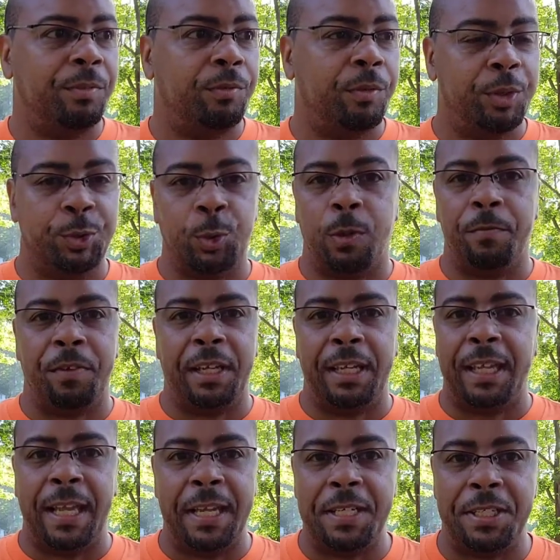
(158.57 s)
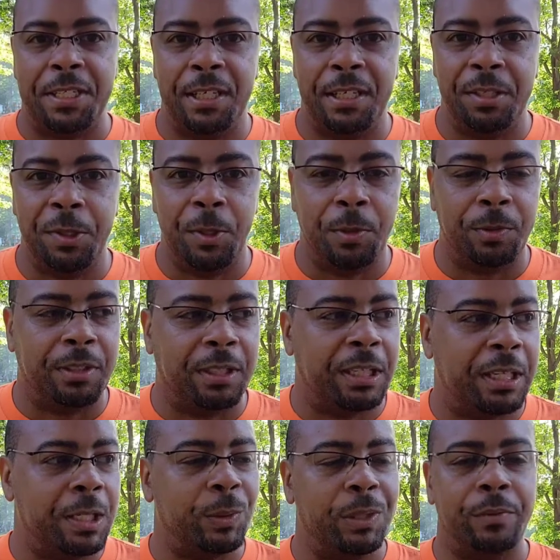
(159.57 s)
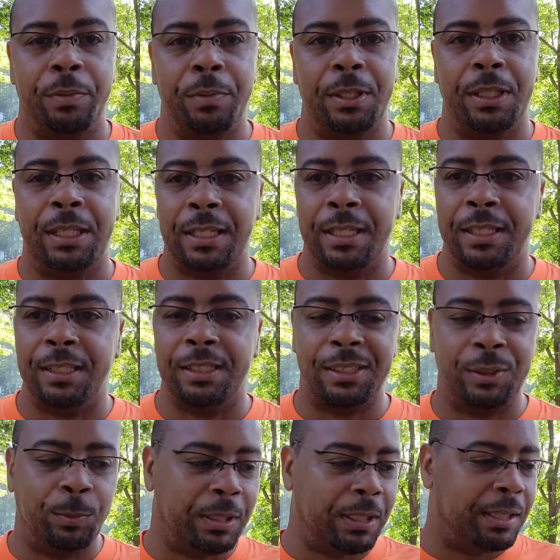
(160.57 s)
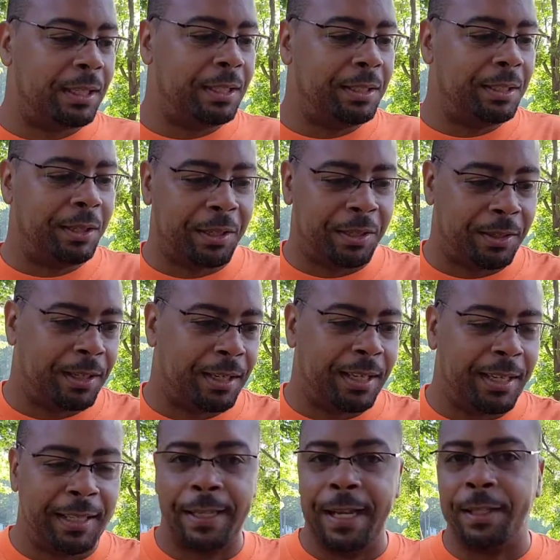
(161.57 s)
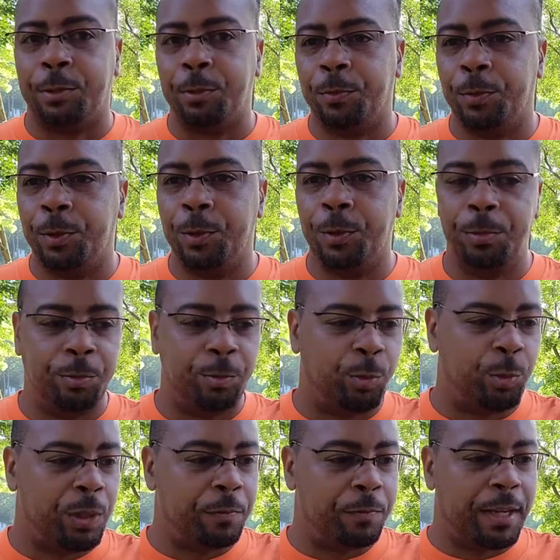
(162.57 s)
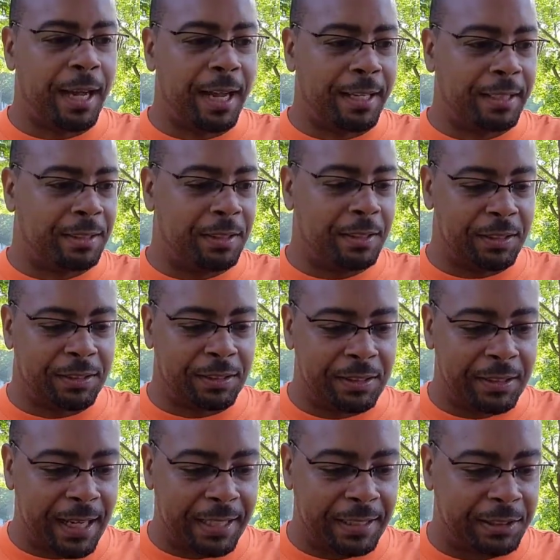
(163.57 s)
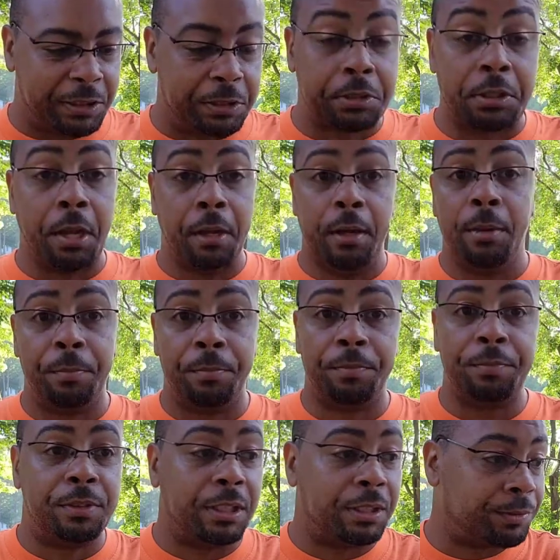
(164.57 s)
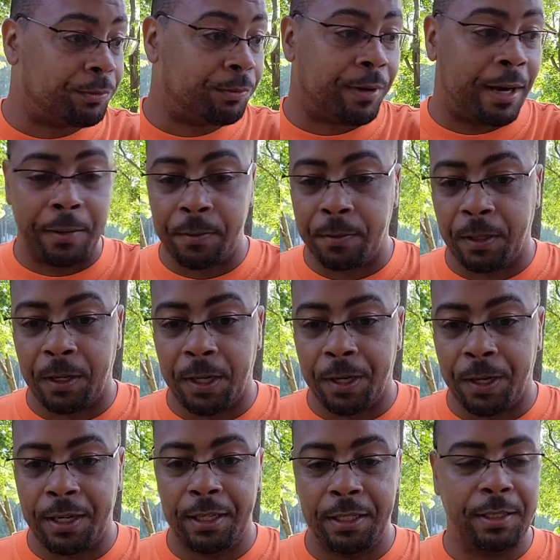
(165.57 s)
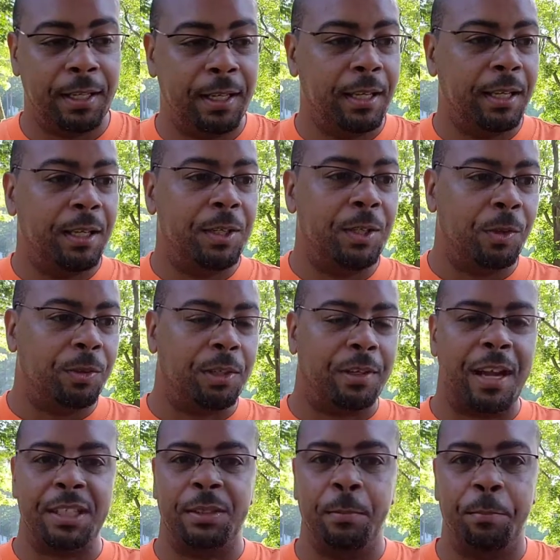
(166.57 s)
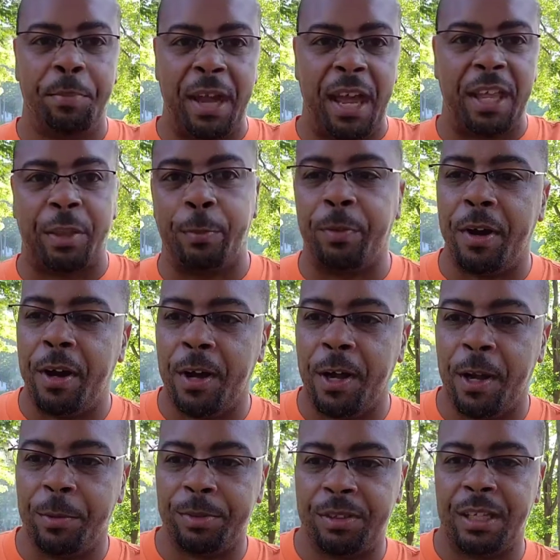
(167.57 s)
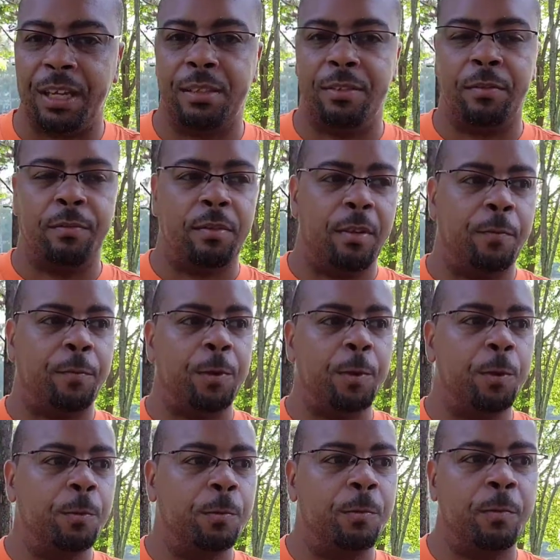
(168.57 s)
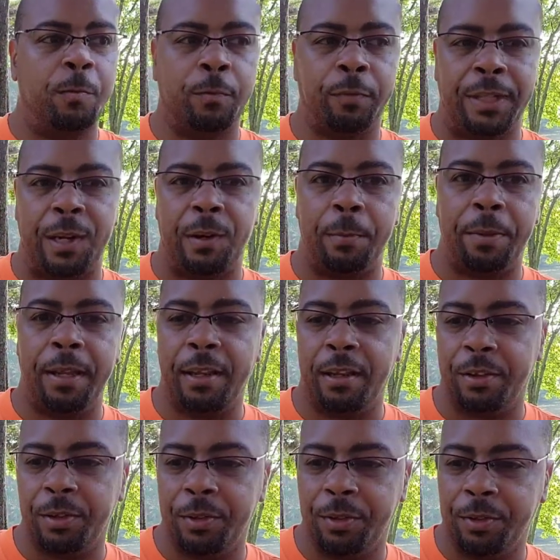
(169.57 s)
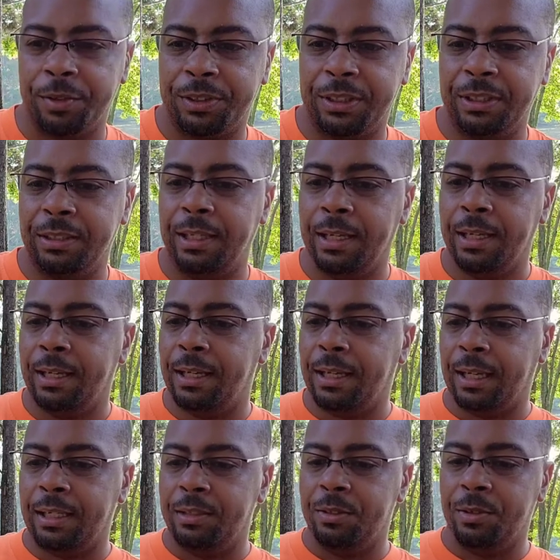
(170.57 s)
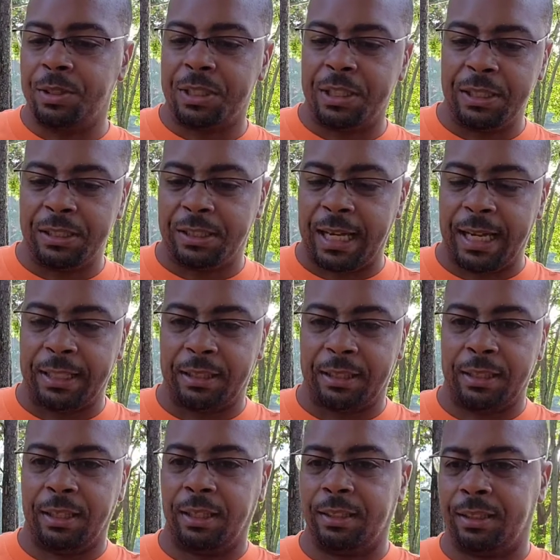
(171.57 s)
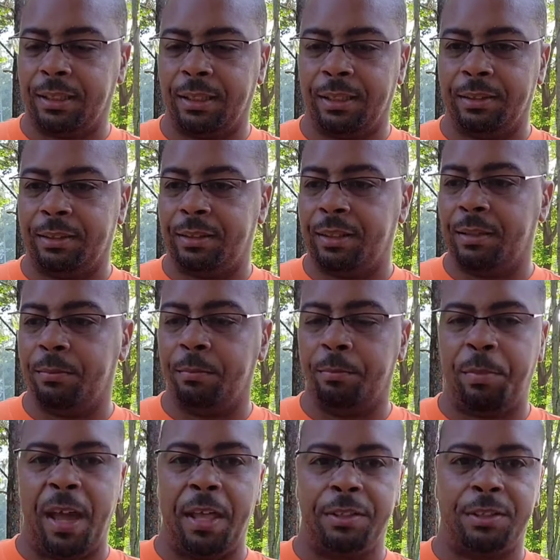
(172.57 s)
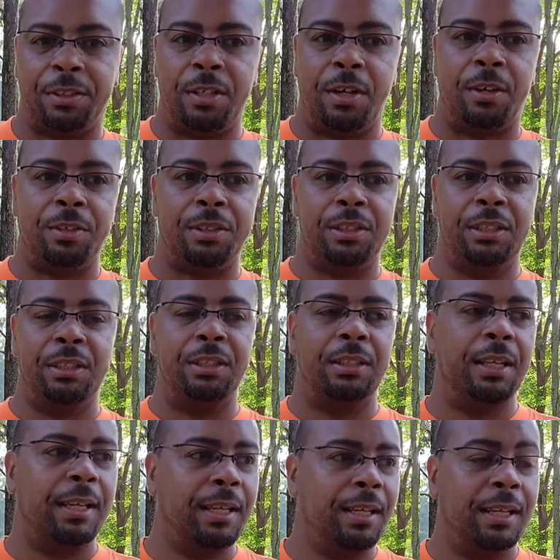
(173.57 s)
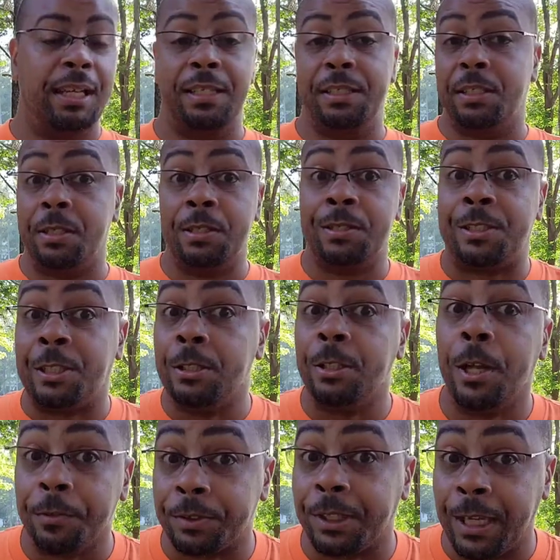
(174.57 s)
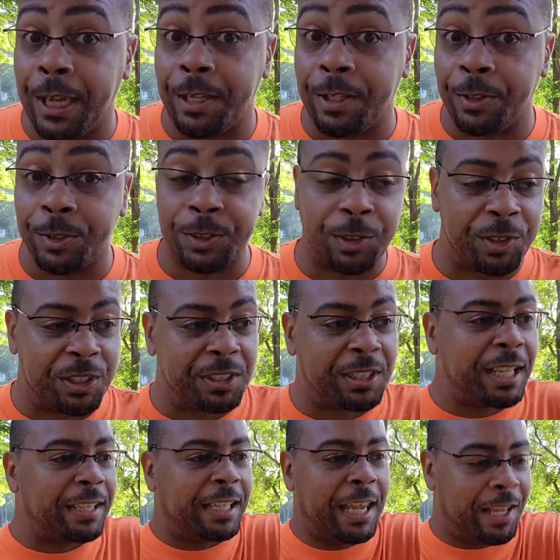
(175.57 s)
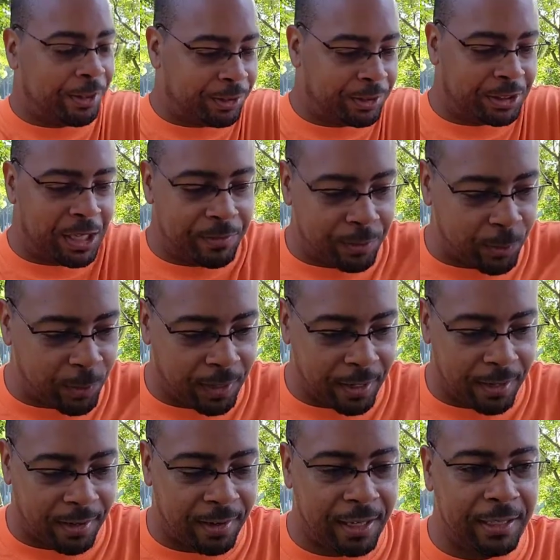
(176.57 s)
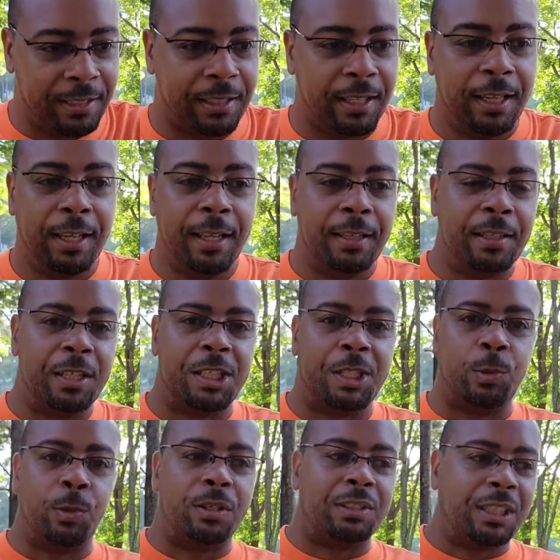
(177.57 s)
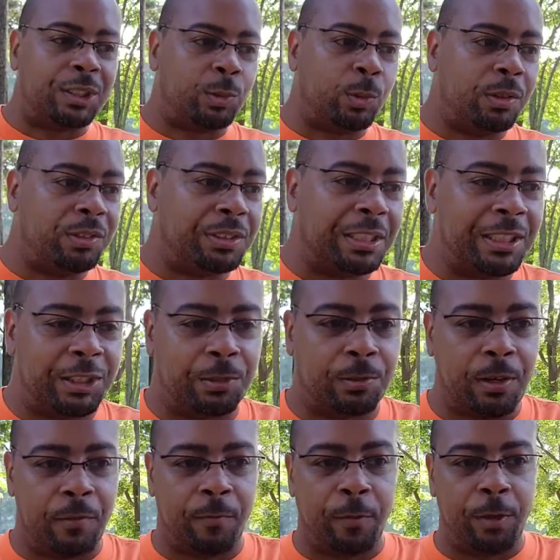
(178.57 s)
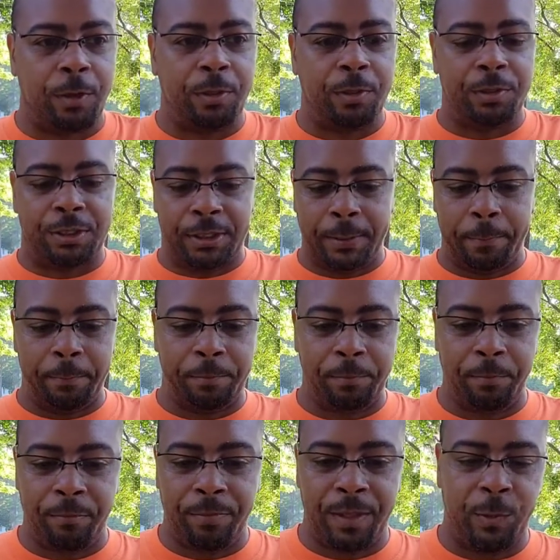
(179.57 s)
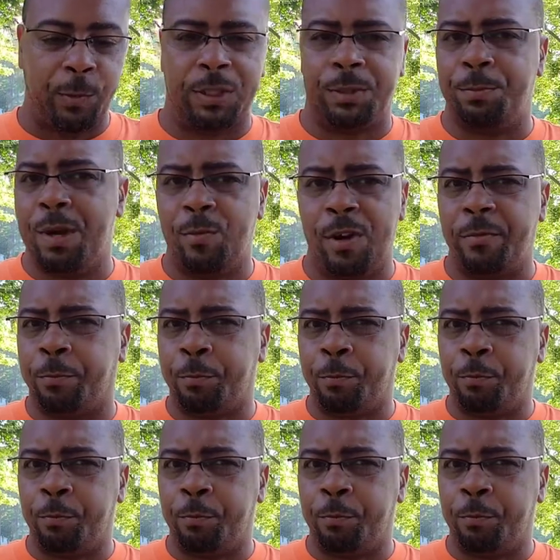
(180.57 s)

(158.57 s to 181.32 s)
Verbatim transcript: resort vacation, you know, get away from the kids and we get in there, got the room, we've got this nice tub just right there and you know, they got some bath bombs, they got a few flower petals and and you know, she's got the the, the bath salts and and she loves candles, so she's got candles everywhere and then she wanted to take some of those Instagram photos which my wife